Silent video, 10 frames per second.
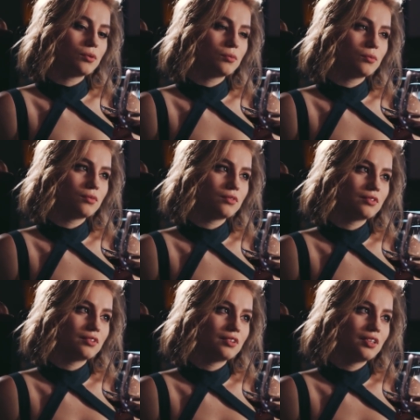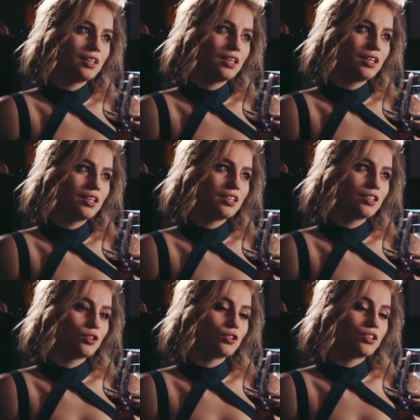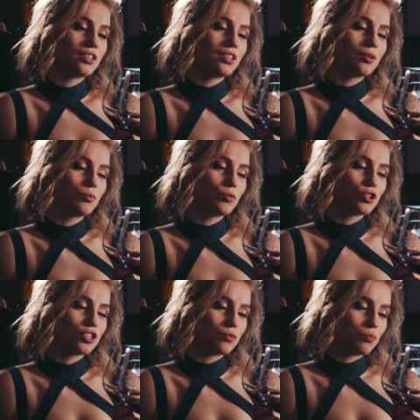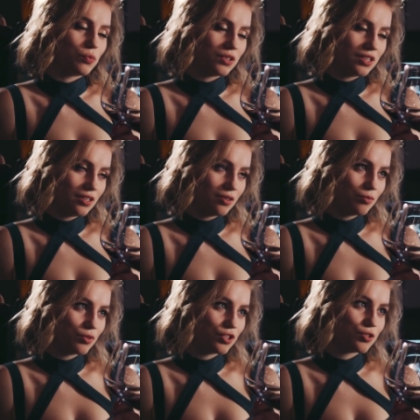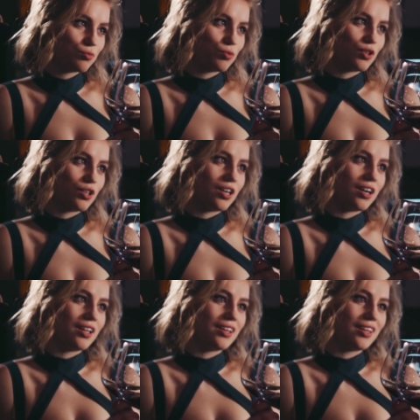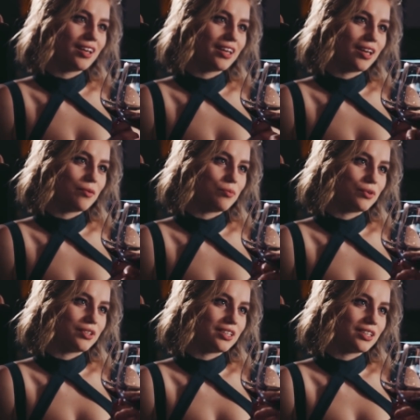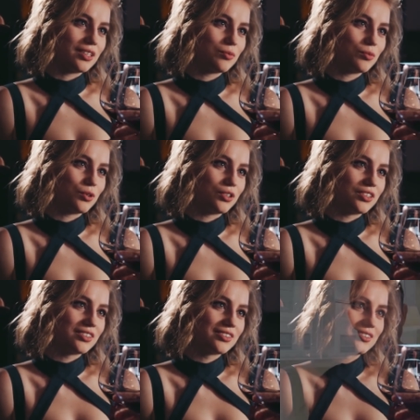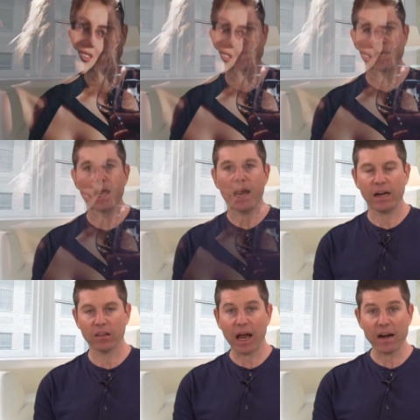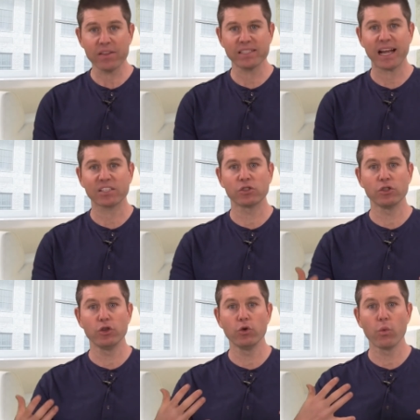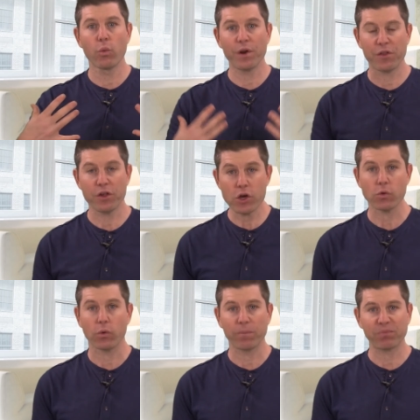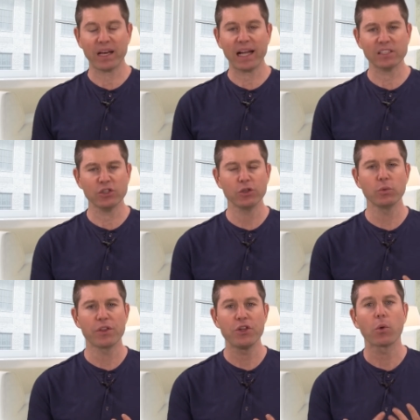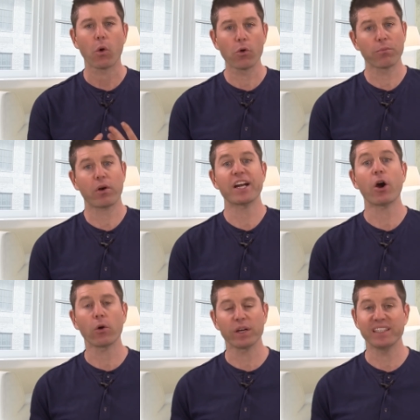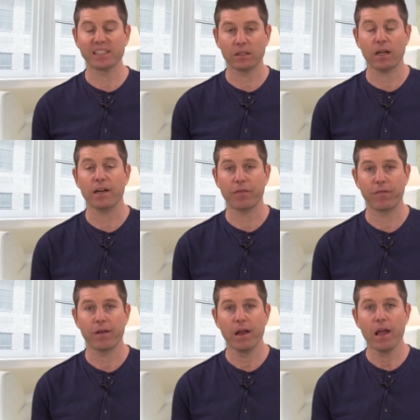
a emotional roller coaster for a woman, for, to have her wanting more, to have her wondering what's going to happen next. And a lot of this has to do with you. It has to do with your own priorities in life.